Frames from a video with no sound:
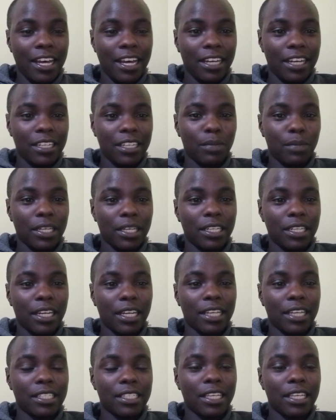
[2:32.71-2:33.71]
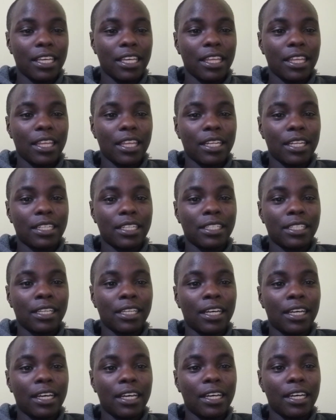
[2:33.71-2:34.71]
despite saying
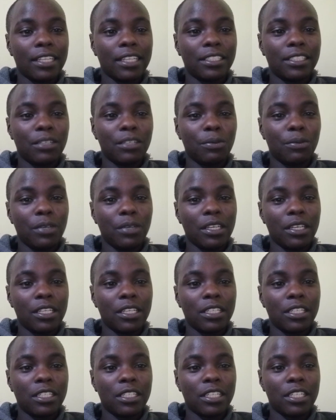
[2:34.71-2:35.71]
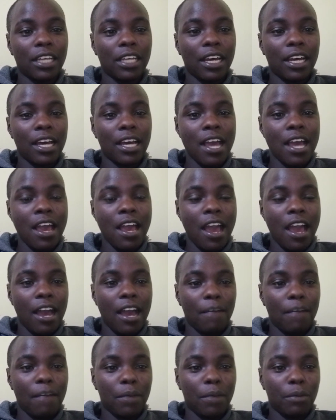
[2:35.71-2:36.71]
that she wished her
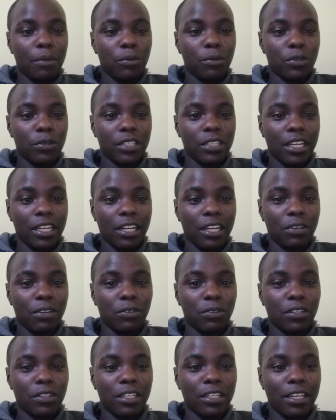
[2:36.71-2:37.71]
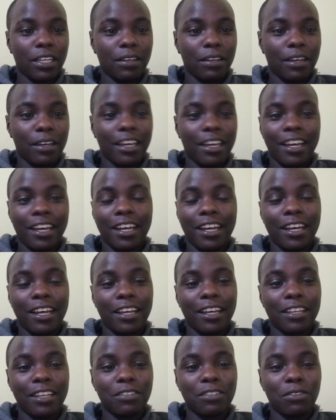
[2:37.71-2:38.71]
mom was around
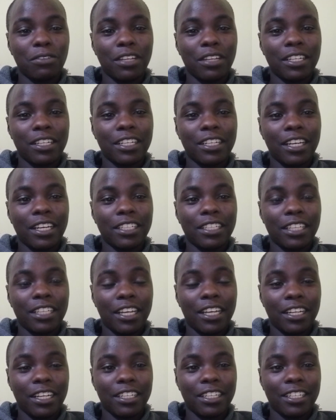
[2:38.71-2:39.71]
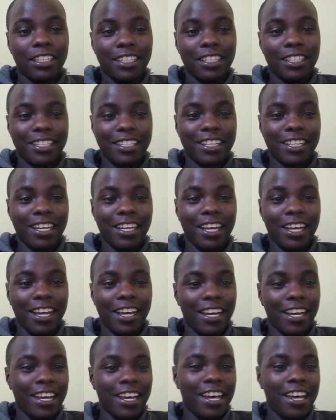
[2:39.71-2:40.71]
uh, so that uh, she can treat
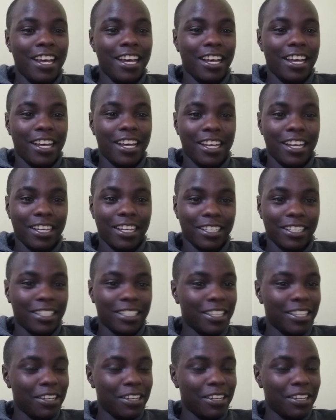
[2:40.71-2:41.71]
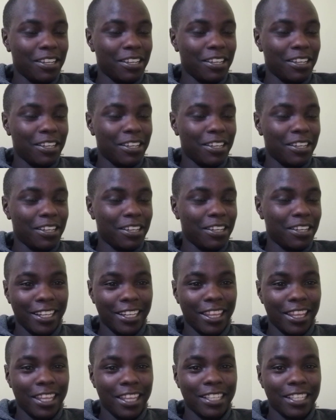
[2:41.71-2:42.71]
her. Uh, she also gained
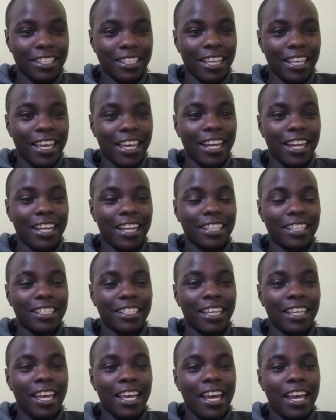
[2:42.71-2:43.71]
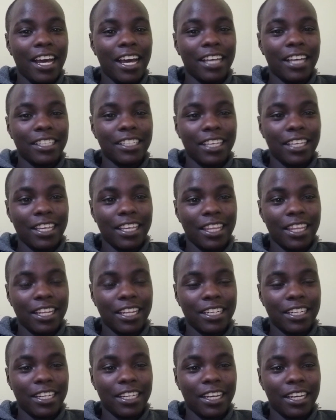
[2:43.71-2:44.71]
this energy saying
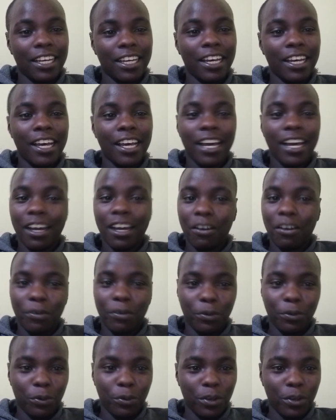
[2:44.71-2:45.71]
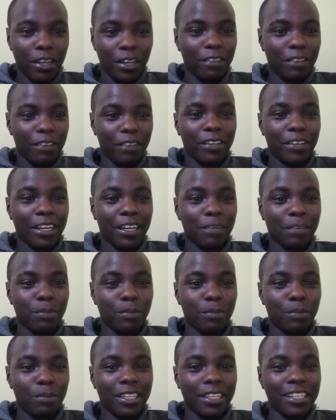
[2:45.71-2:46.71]
that whatever
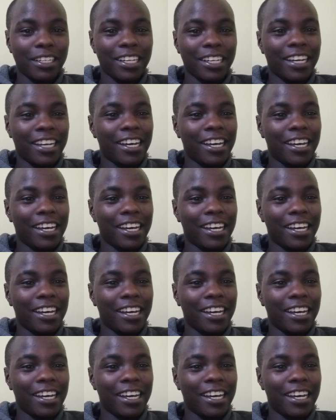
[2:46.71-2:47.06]
happened,